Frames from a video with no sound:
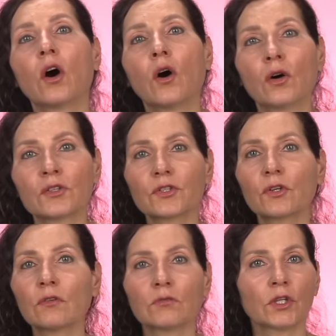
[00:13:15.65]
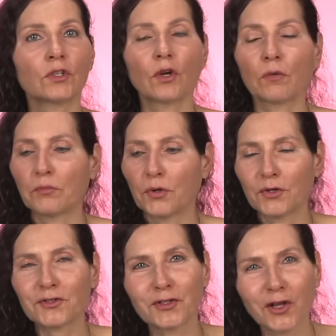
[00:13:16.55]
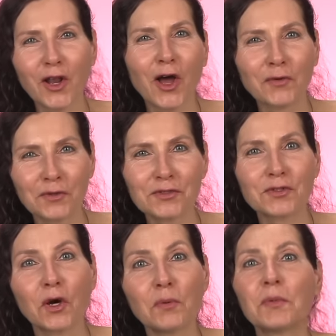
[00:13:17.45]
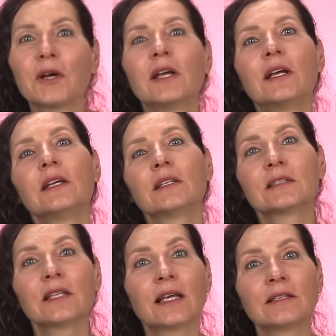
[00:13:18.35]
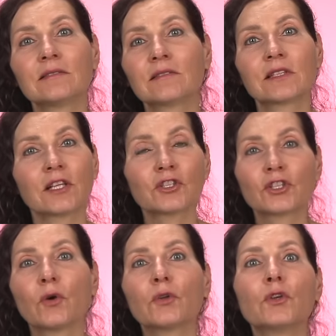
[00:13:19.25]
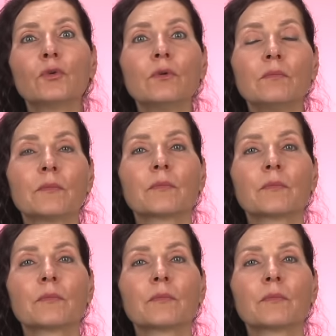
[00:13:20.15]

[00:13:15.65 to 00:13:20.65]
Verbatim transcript: Also, in your personal horoscope, then they show you